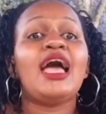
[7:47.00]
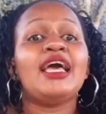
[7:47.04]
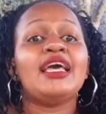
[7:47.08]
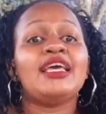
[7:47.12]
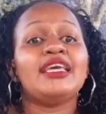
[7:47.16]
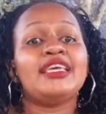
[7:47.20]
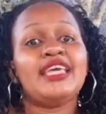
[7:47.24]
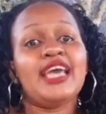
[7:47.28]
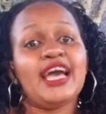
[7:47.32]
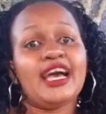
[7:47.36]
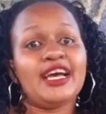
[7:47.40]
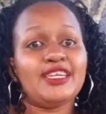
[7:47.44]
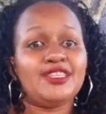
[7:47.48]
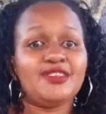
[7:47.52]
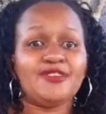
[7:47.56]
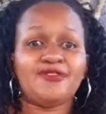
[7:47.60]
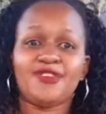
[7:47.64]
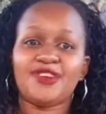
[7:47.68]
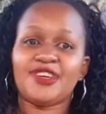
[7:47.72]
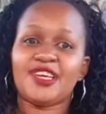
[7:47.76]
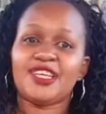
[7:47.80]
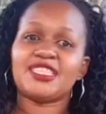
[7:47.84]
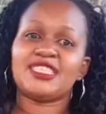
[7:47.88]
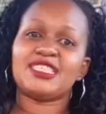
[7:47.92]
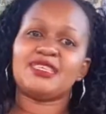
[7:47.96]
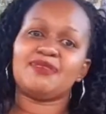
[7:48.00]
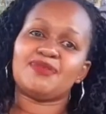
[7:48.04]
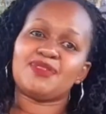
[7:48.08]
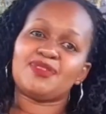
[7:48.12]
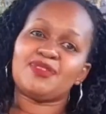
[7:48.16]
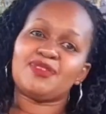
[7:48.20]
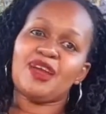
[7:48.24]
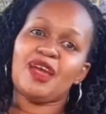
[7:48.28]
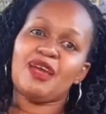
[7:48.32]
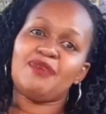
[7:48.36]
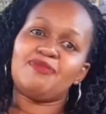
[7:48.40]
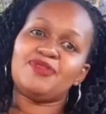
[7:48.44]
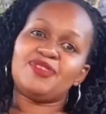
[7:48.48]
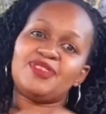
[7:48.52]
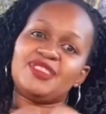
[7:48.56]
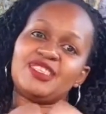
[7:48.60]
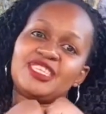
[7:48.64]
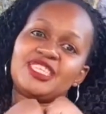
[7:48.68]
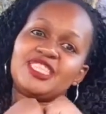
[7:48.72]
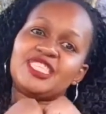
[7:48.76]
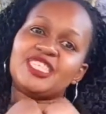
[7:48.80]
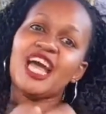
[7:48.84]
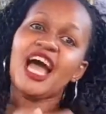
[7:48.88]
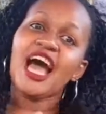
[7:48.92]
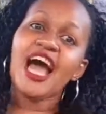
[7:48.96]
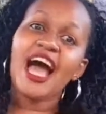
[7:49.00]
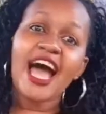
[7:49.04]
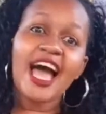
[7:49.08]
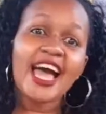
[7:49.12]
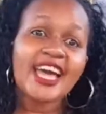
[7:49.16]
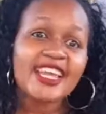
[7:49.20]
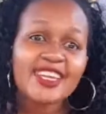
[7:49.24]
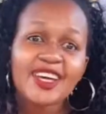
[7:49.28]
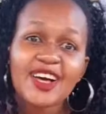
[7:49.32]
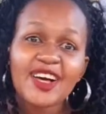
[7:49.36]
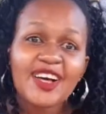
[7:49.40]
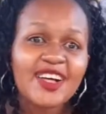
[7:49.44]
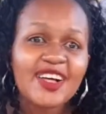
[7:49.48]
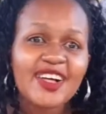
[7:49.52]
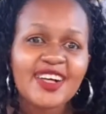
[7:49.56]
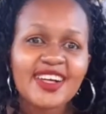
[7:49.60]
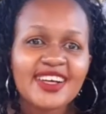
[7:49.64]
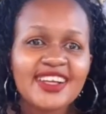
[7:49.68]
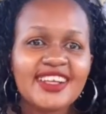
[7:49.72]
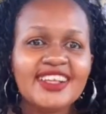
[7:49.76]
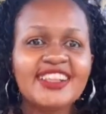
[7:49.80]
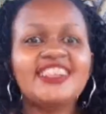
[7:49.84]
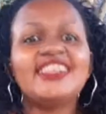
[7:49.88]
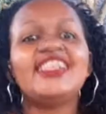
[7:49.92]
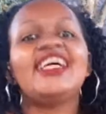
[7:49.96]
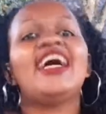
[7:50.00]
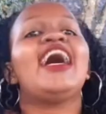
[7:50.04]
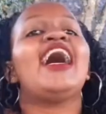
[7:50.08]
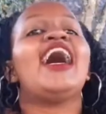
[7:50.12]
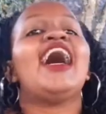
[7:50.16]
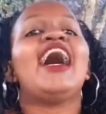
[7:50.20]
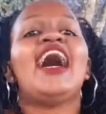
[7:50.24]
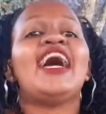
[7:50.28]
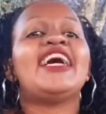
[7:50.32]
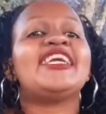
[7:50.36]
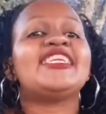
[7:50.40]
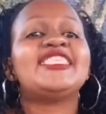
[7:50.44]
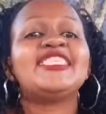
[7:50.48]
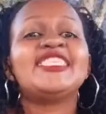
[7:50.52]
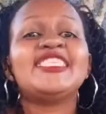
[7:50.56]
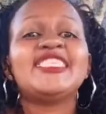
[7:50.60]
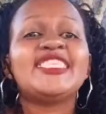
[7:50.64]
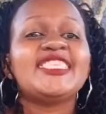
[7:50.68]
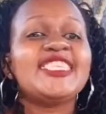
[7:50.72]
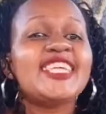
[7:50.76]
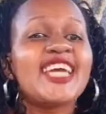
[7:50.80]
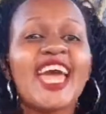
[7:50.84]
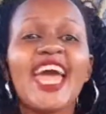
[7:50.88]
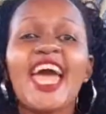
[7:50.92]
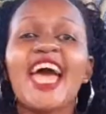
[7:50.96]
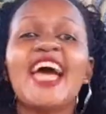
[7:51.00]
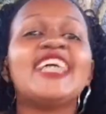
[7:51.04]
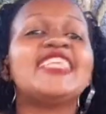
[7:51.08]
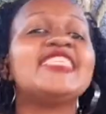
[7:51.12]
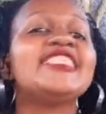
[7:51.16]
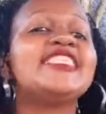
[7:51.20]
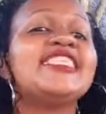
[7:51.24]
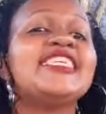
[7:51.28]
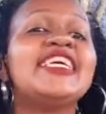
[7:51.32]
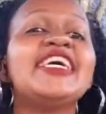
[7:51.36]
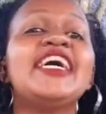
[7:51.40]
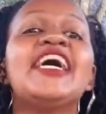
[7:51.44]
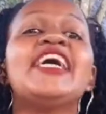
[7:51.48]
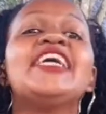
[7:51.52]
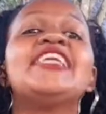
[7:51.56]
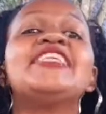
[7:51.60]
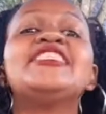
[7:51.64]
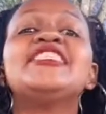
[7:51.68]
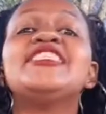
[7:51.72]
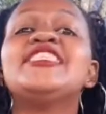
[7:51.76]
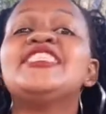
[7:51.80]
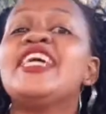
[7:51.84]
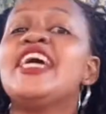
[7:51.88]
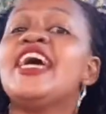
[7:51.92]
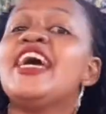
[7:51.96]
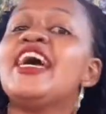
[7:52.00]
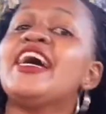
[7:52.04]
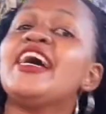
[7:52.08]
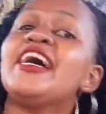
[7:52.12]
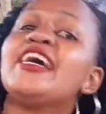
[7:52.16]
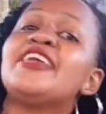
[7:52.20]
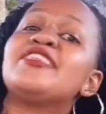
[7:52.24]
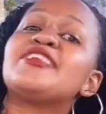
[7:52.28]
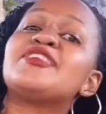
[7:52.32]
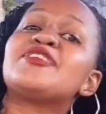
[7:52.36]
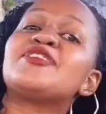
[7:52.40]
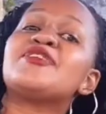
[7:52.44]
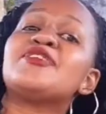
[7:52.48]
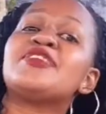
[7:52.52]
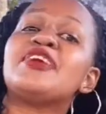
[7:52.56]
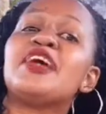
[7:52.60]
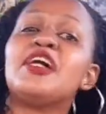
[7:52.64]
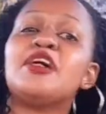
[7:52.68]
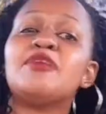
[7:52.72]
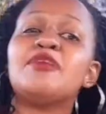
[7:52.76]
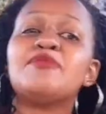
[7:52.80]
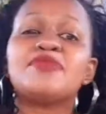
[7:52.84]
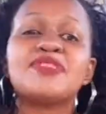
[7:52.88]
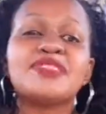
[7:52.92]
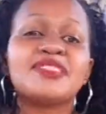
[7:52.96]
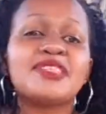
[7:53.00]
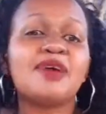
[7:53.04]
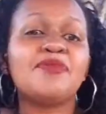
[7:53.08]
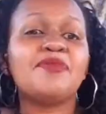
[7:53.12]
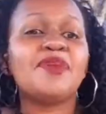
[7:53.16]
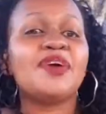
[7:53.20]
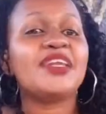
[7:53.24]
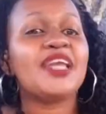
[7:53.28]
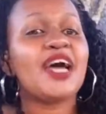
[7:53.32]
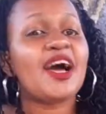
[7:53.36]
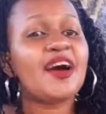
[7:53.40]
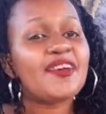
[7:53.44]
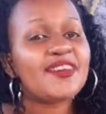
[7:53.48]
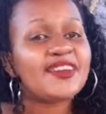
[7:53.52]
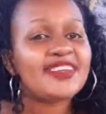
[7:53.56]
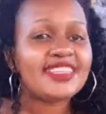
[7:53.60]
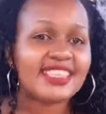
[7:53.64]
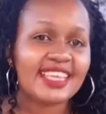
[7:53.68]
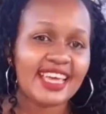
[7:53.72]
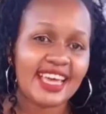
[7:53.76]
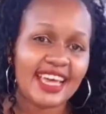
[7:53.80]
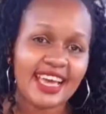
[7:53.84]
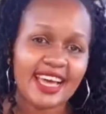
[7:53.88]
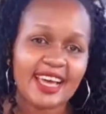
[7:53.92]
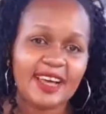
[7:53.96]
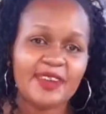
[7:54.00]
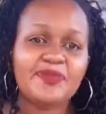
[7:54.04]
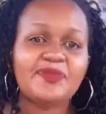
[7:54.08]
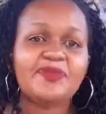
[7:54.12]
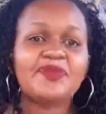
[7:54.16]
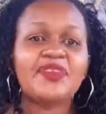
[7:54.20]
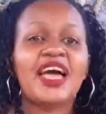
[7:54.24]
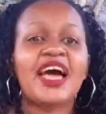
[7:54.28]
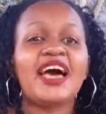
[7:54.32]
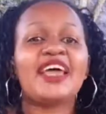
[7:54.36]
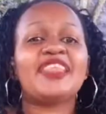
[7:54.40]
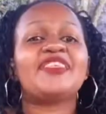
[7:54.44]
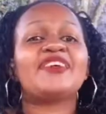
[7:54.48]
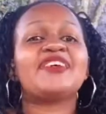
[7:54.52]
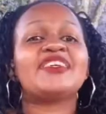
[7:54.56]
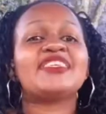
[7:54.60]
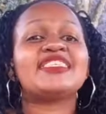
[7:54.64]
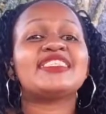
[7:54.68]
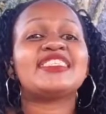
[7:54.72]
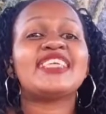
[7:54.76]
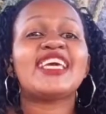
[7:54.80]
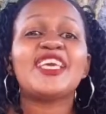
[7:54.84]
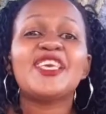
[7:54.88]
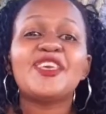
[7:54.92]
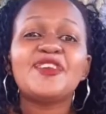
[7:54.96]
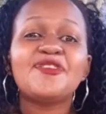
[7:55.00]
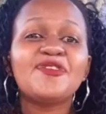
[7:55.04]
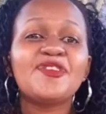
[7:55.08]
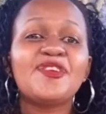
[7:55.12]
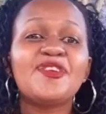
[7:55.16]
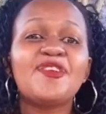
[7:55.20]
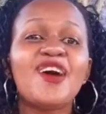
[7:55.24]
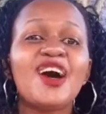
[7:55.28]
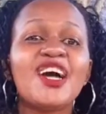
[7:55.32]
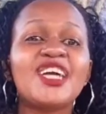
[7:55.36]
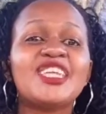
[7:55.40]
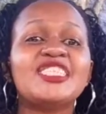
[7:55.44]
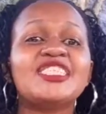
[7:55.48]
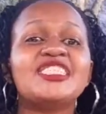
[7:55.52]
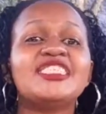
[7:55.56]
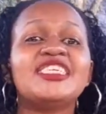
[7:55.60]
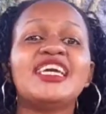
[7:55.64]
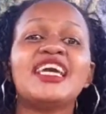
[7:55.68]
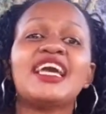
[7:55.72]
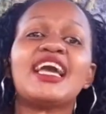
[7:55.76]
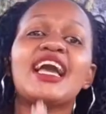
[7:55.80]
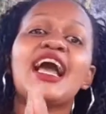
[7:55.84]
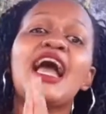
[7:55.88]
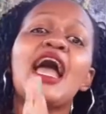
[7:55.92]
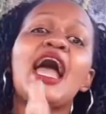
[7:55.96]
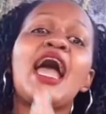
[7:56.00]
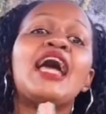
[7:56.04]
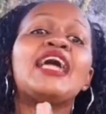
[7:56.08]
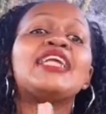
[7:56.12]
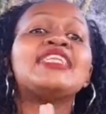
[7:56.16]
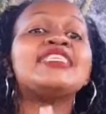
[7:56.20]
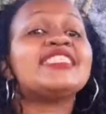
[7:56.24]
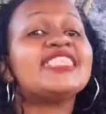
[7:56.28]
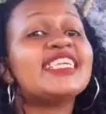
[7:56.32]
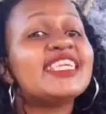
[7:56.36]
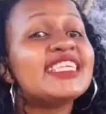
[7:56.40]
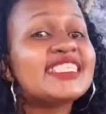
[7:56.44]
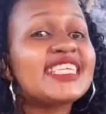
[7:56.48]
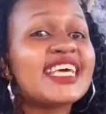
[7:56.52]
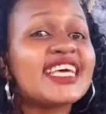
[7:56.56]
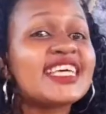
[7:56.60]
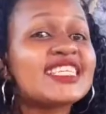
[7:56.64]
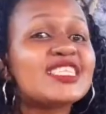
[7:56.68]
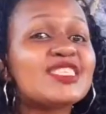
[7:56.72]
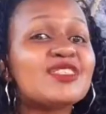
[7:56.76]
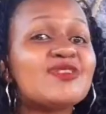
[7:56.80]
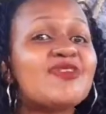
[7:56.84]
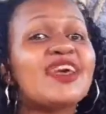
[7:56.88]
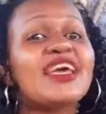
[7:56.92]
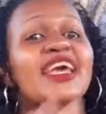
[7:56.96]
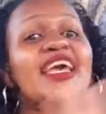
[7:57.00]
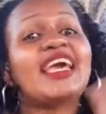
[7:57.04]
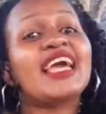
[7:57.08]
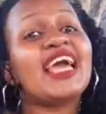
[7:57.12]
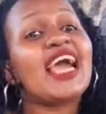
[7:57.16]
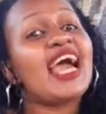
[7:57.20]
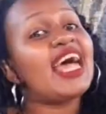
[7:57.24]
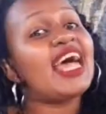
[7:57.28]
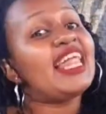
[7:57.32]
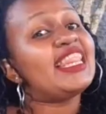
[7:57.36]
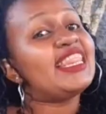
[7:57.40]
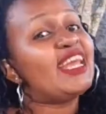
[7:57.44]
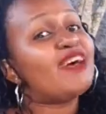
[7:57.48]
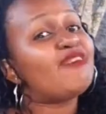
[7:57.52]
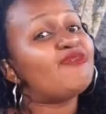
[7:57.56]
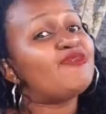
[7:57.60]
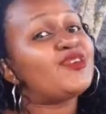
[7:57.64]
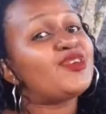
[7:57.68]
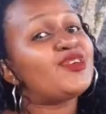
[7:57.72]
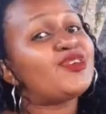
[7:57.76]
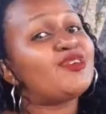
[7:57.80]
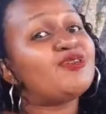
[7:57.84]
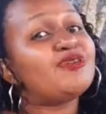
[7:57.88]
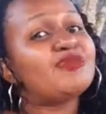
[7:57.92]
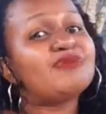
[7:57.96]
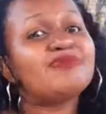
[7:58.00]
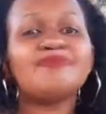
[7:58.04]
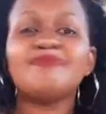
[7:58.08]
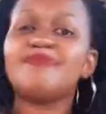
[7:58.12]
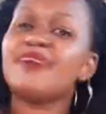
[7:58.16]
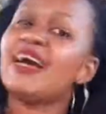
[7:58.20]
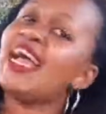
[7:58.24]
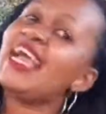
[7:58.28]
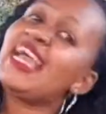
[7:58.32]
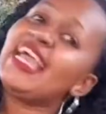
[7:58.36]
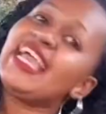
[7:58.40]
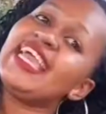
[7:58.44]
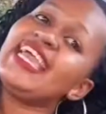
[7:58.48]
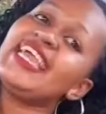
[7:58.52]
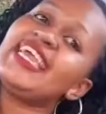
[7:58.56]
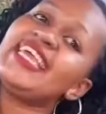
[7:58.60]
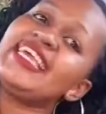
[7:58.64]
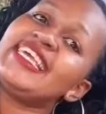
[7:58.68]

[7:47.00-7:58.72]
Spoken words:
Yeah, don't forget to subscribe to the channel and share. This could help someone out there. Otherwise, thank you for watching. Till next week, I love you. Bye.